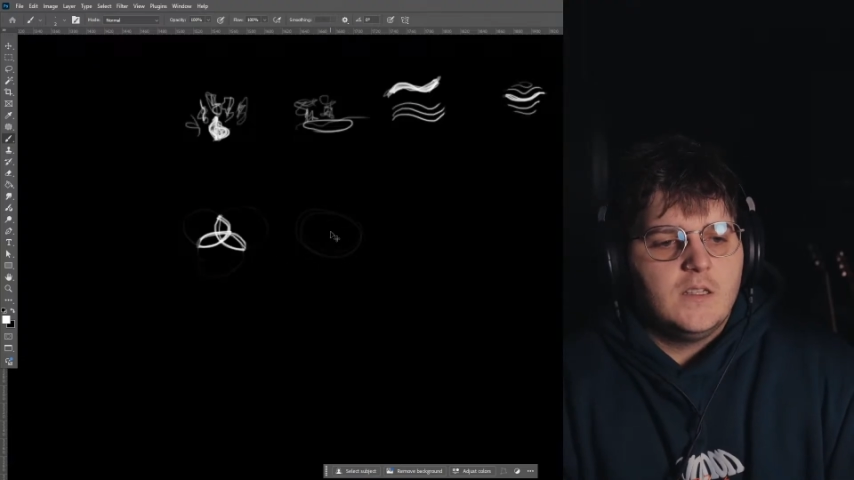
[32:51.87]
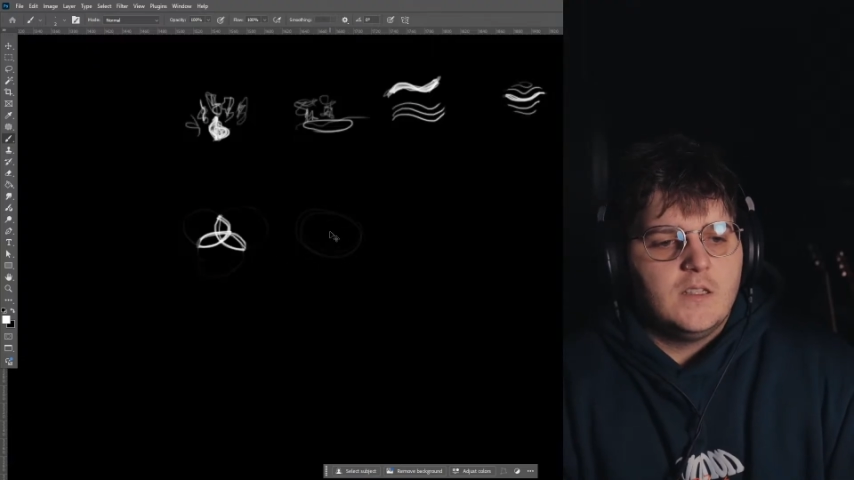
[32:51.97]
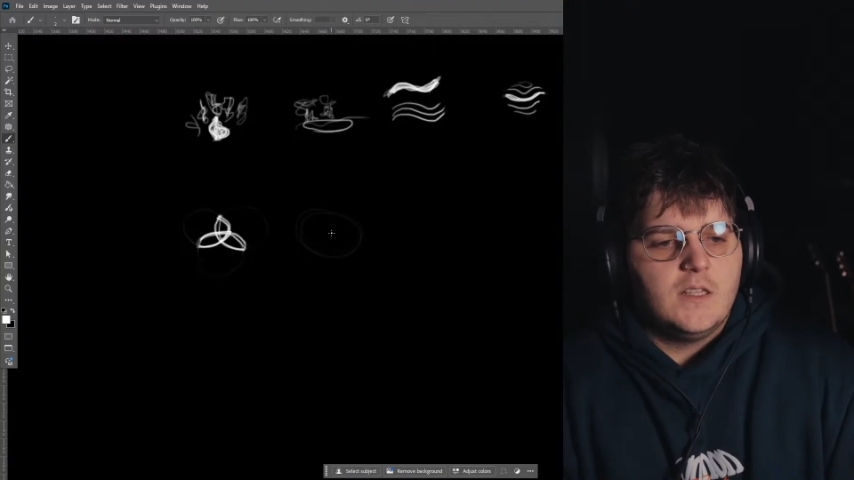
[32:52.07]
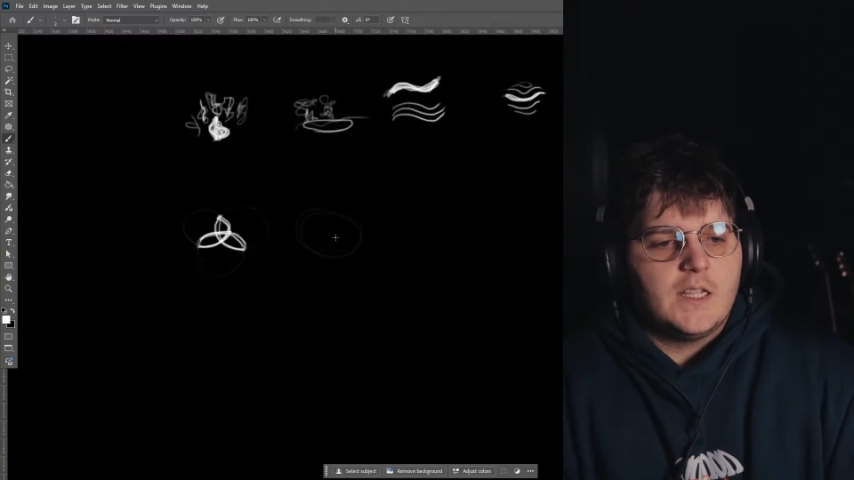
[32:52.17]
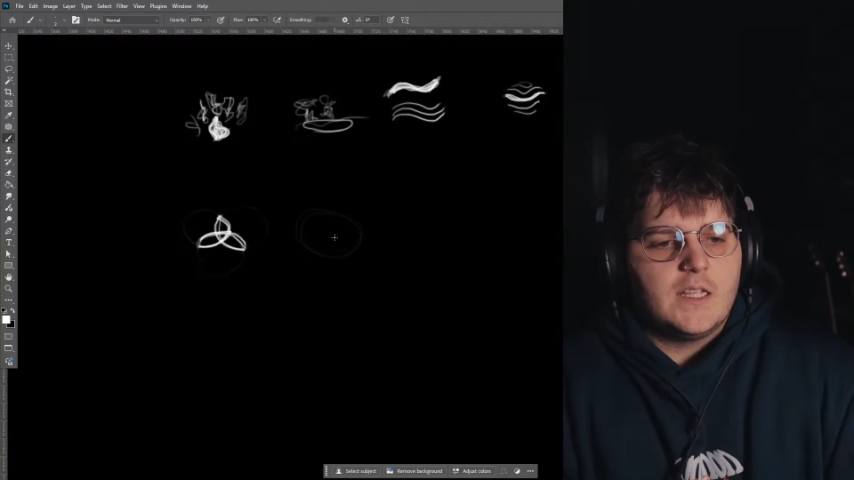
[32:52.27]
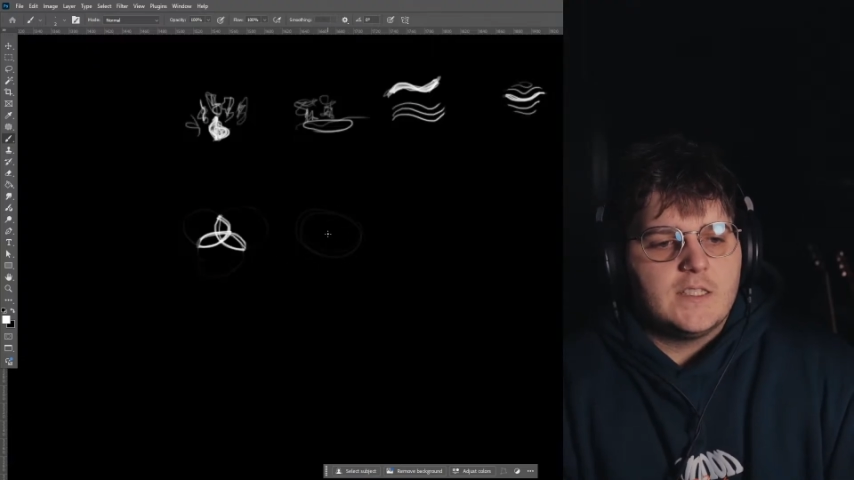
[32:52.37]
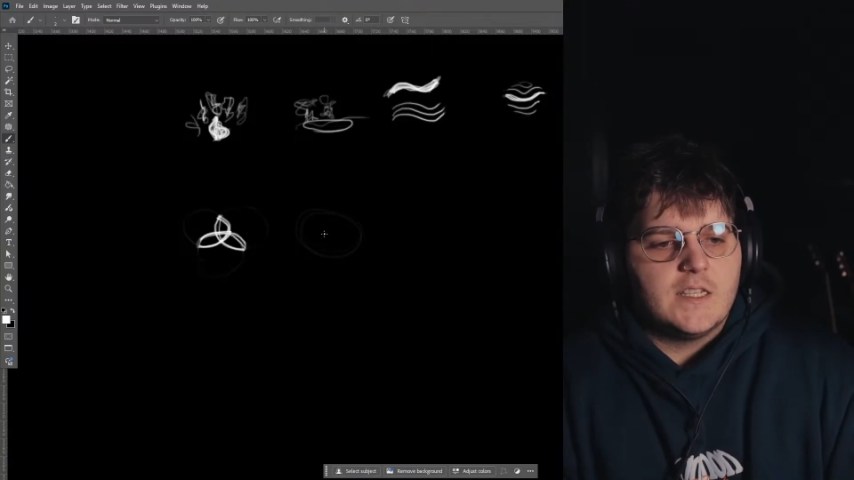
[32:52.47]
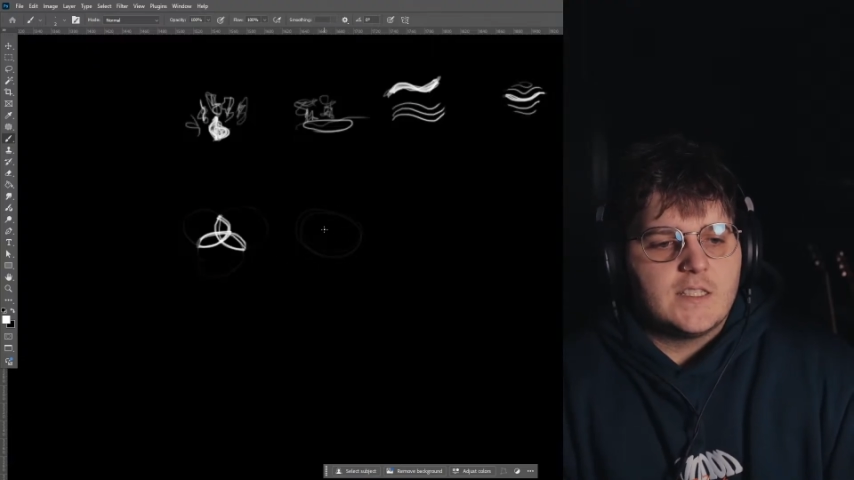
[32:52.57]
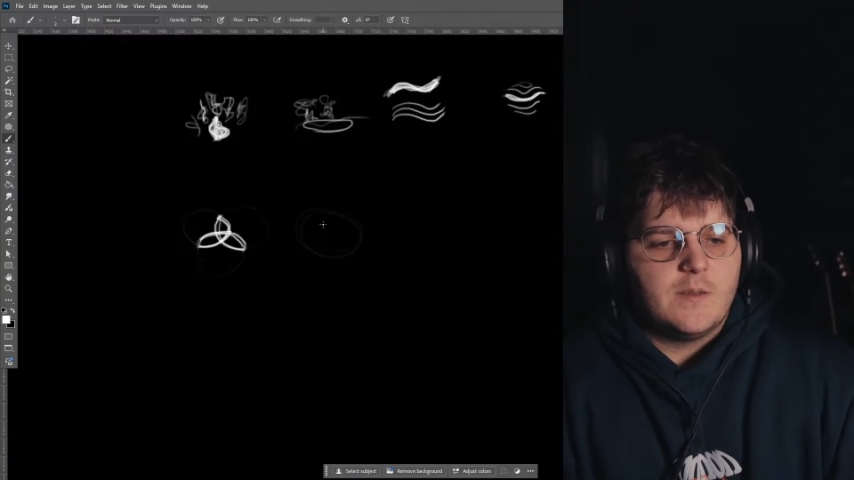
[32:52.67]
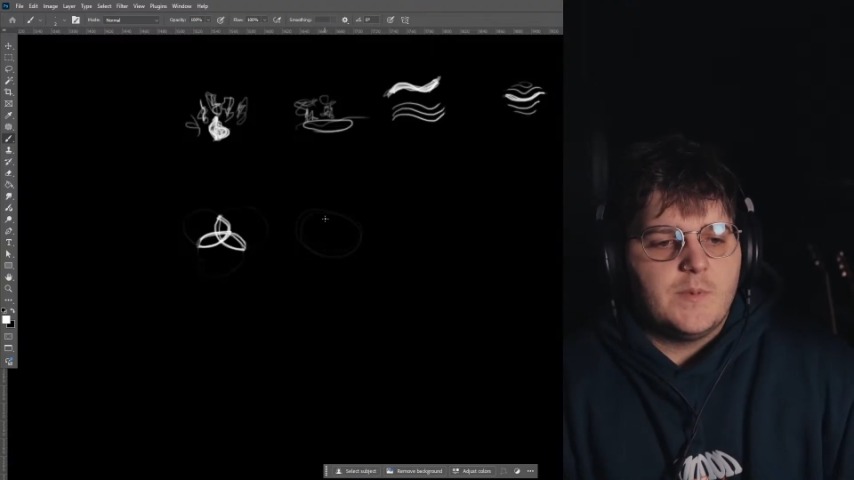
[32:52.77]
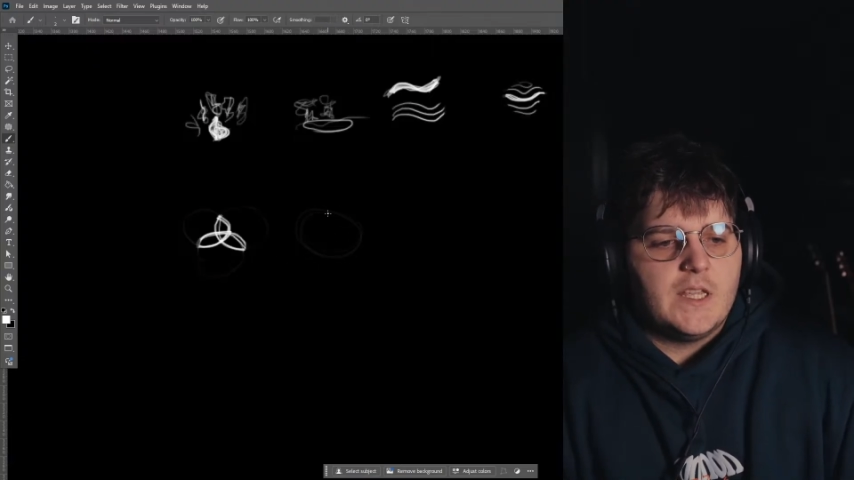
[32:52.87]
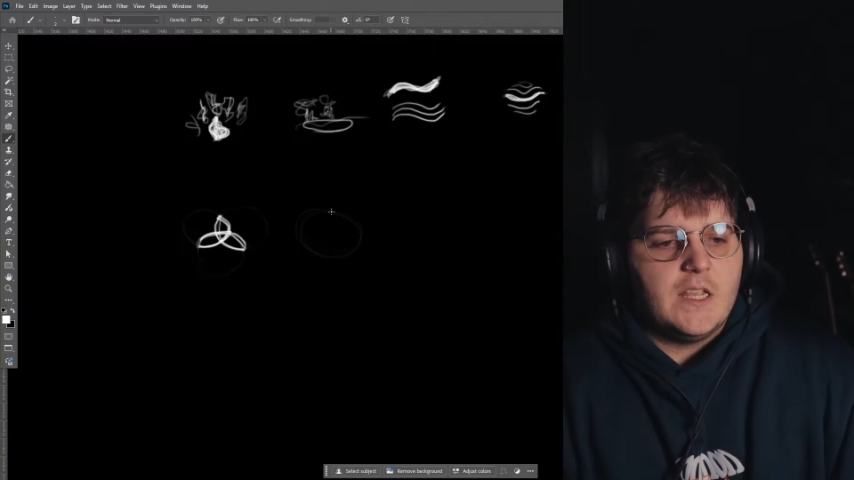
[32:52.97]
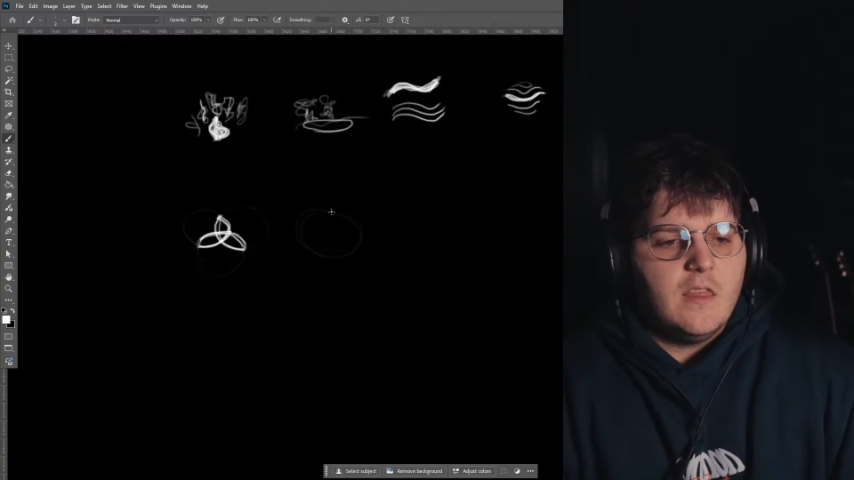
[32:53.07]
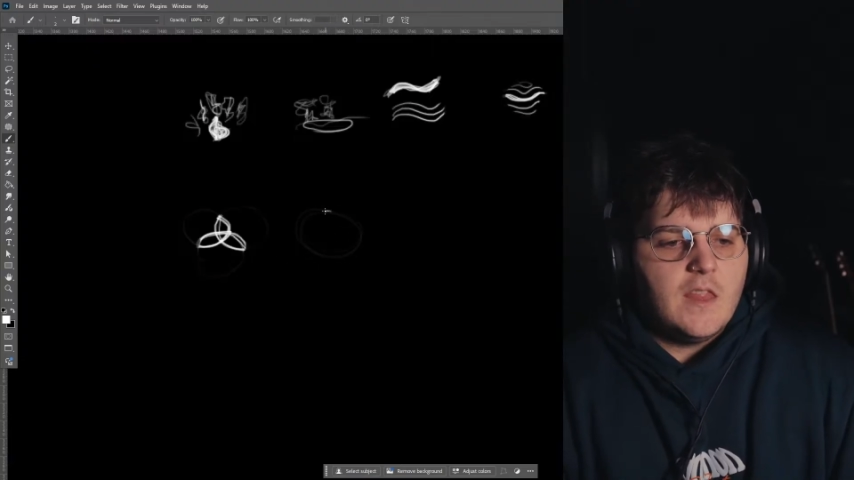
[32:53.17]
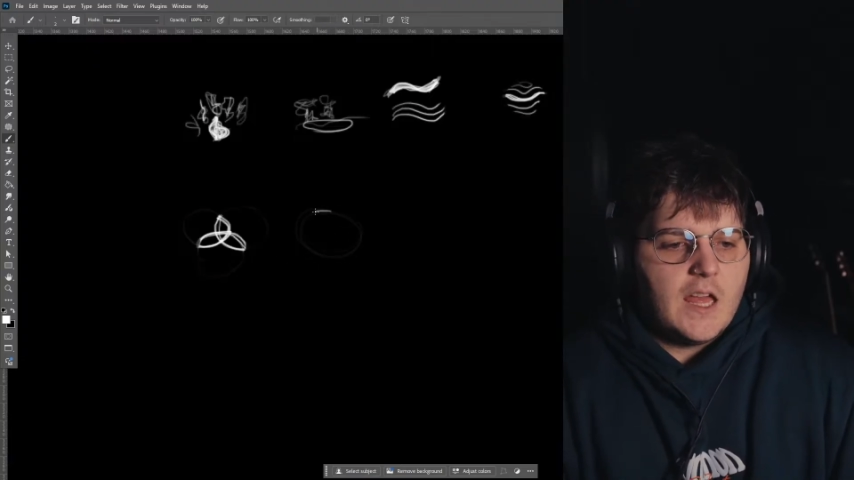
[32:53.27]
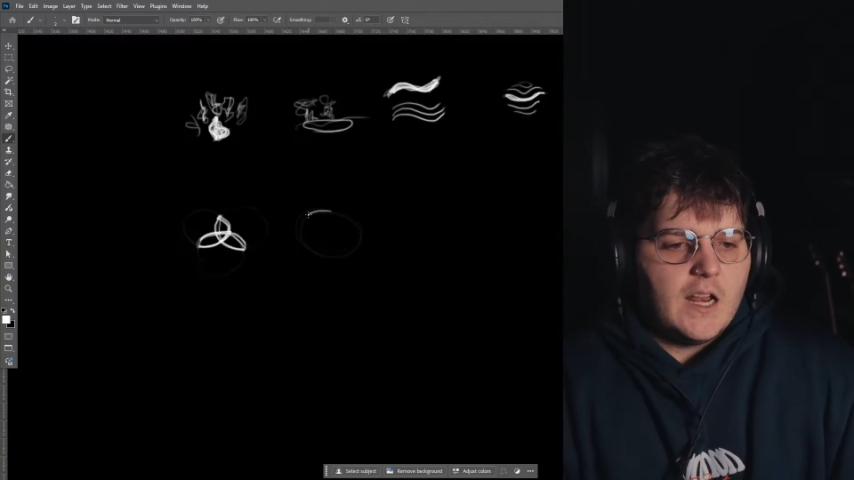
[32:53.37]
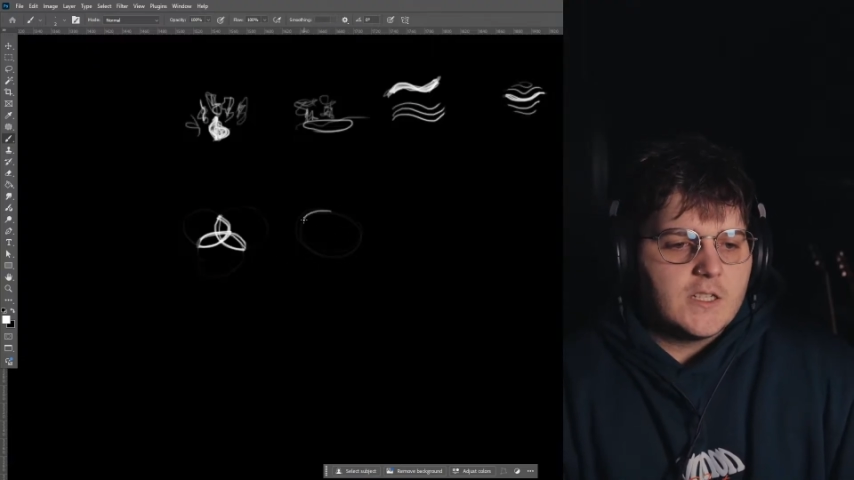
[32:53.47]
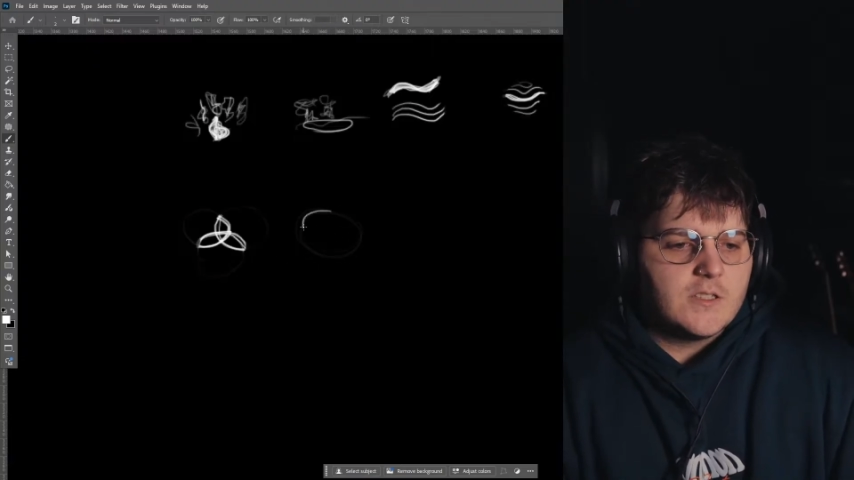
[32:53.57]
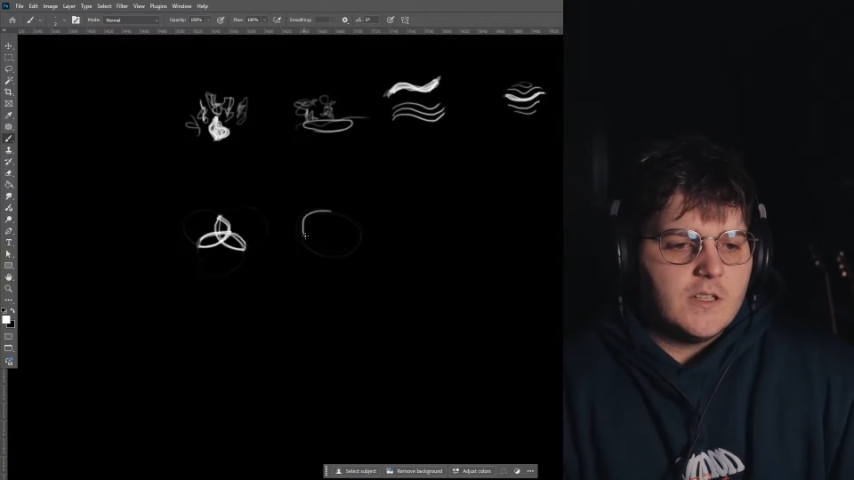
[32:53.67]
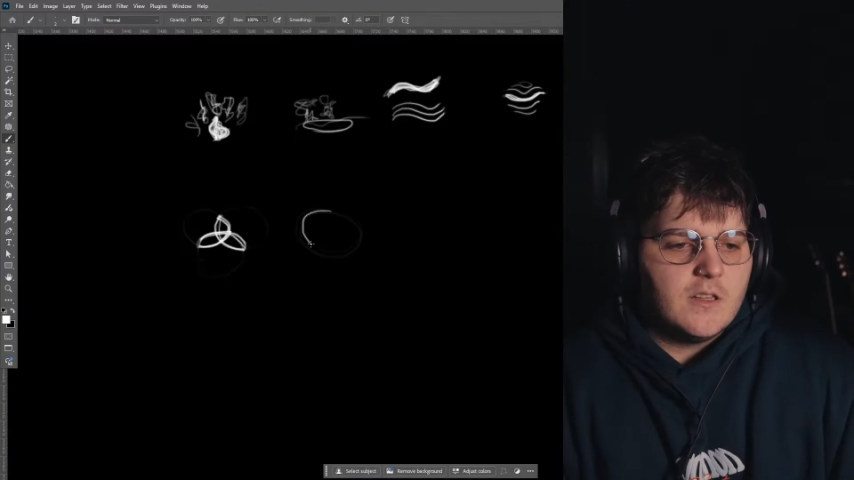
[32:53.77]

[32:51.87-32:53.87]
Like, is there something in that actually?